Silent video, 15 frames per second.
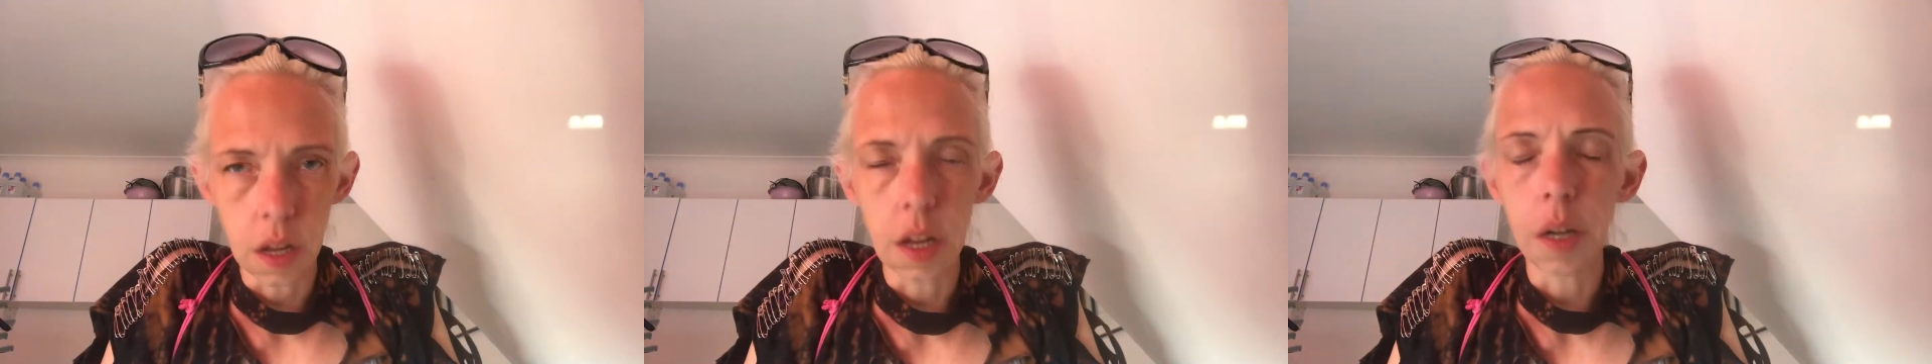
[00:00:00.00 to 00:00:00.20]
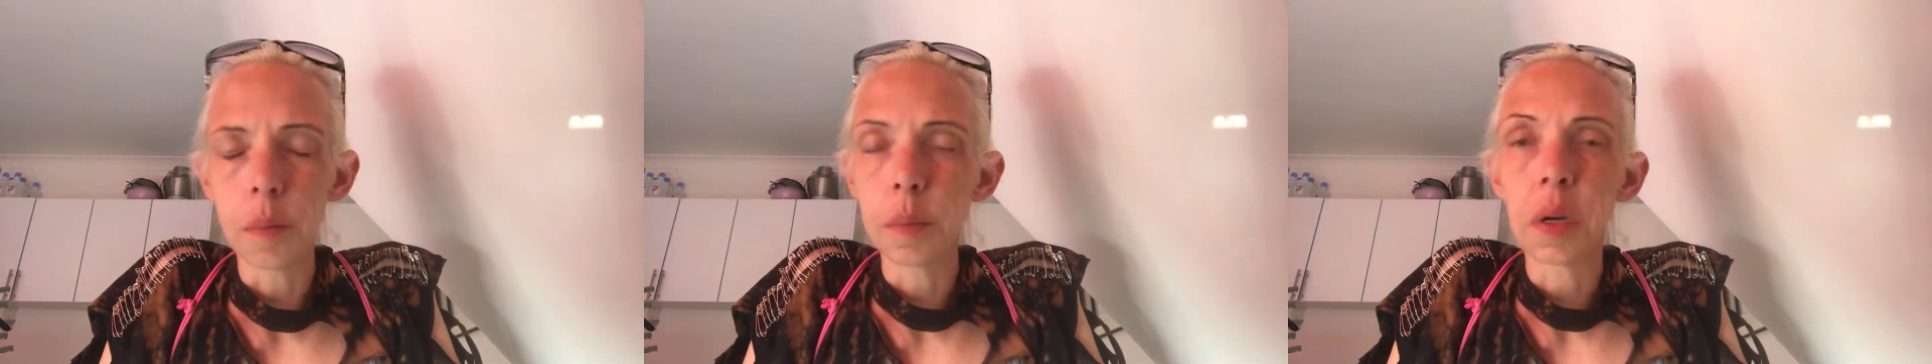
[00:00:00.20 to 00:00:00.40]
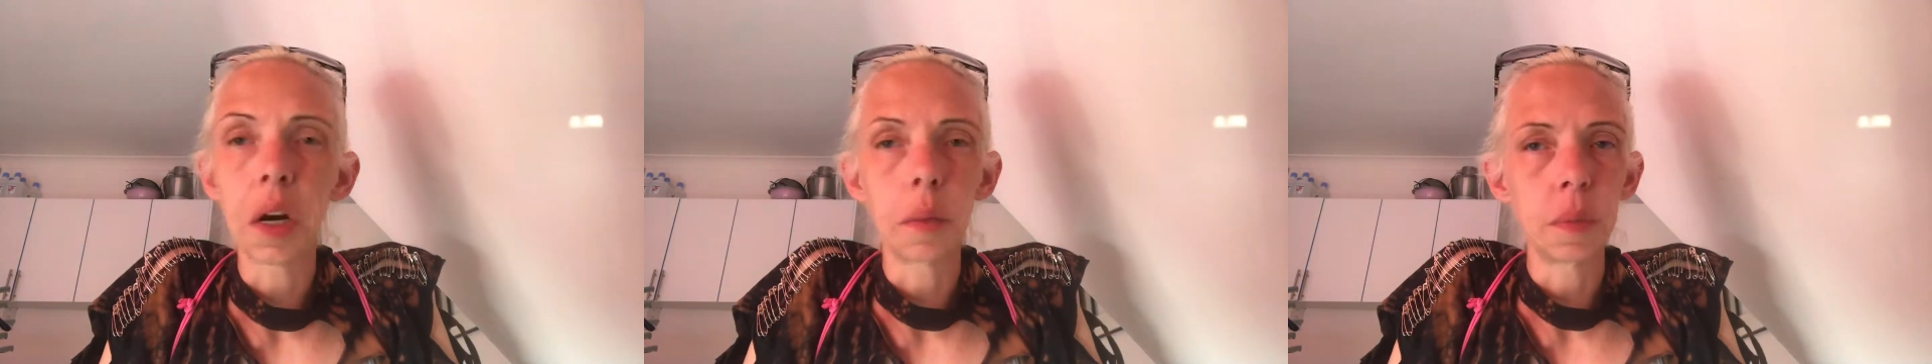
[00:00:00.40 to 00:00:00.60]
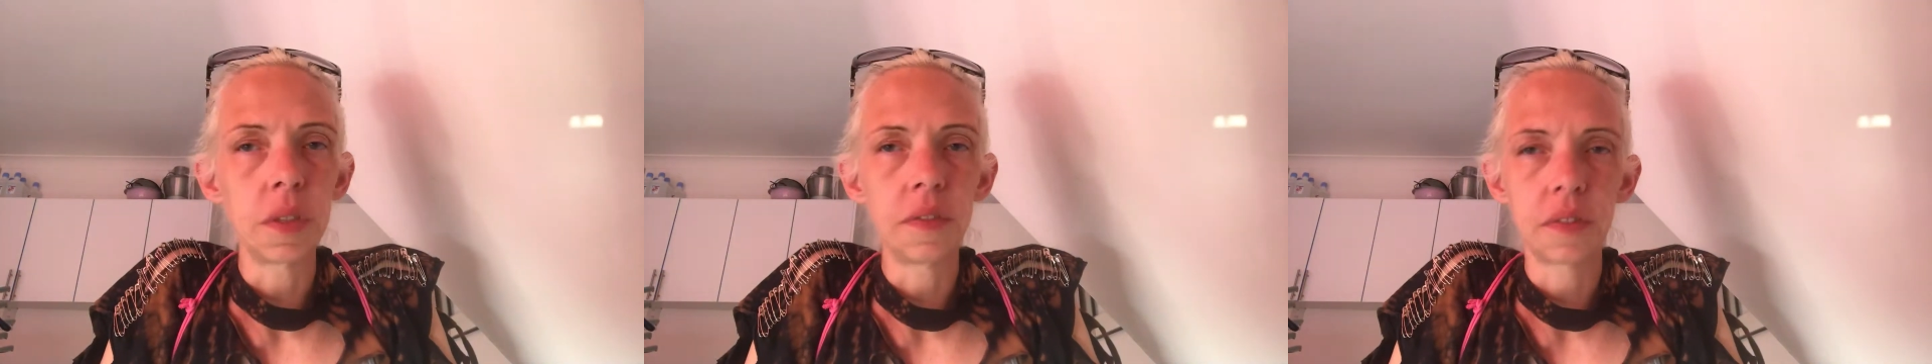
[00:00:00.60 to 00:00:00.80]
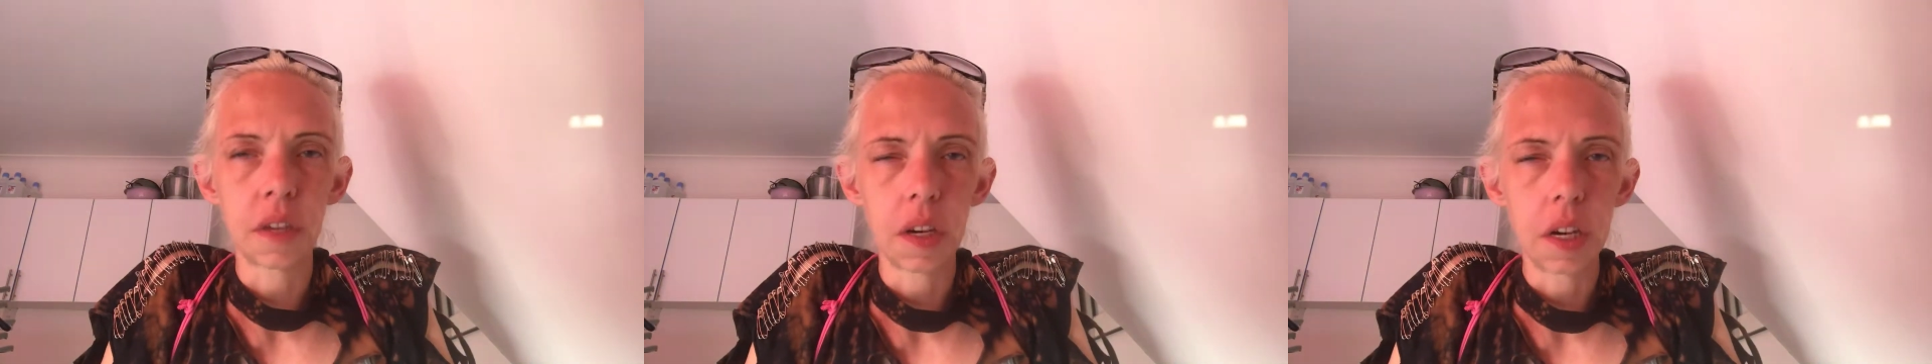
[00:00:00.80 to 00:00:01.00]
and I'm probably
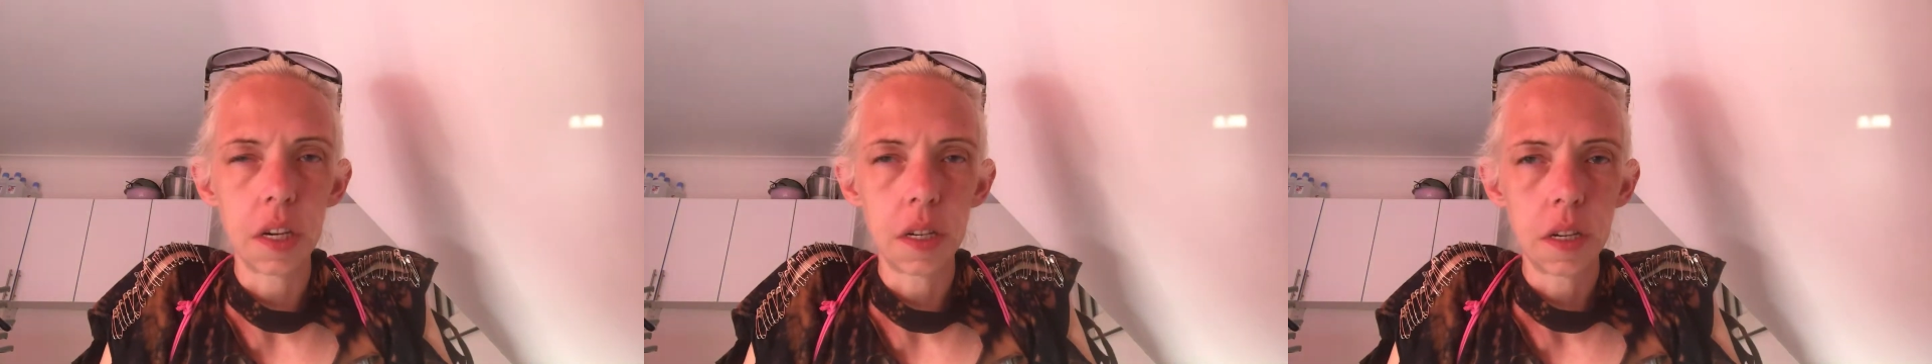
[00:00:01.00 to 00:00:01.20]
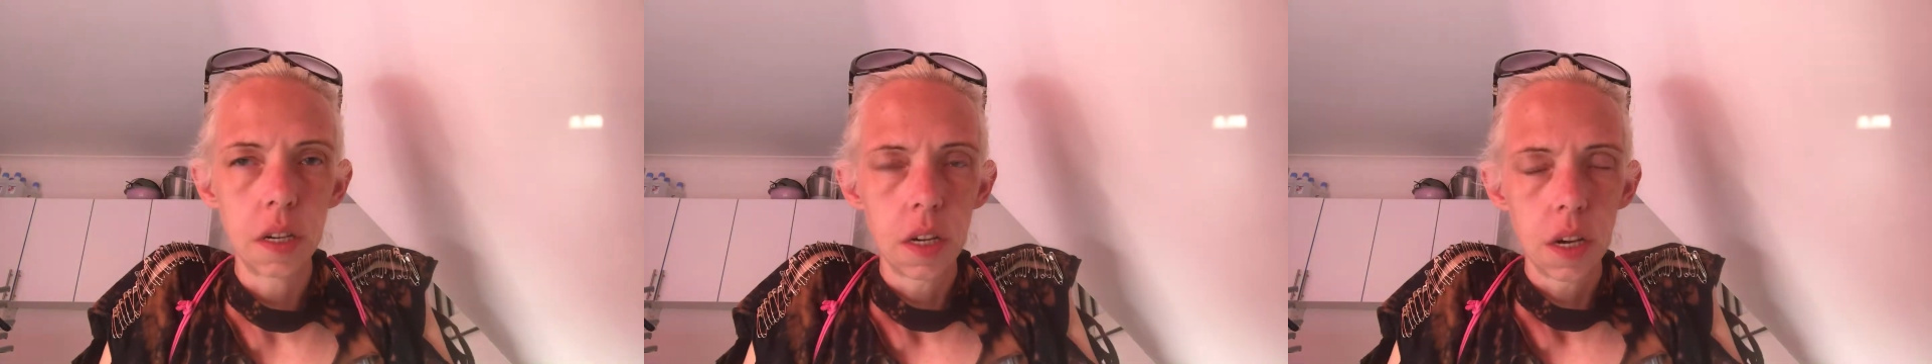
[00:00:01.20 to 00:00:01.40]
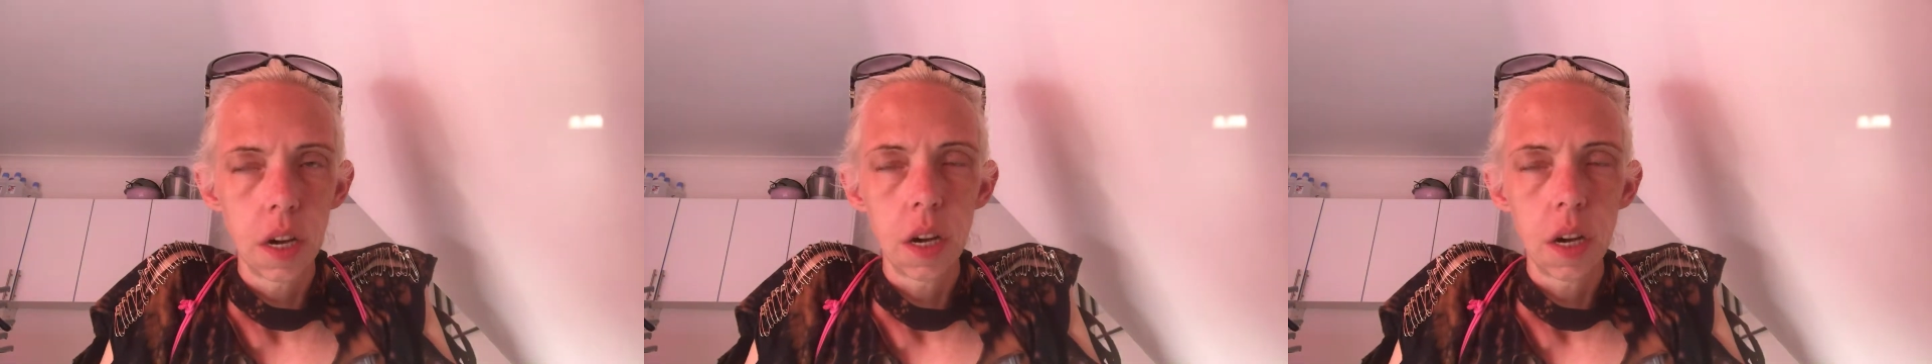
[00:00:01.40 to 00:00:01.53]
fine,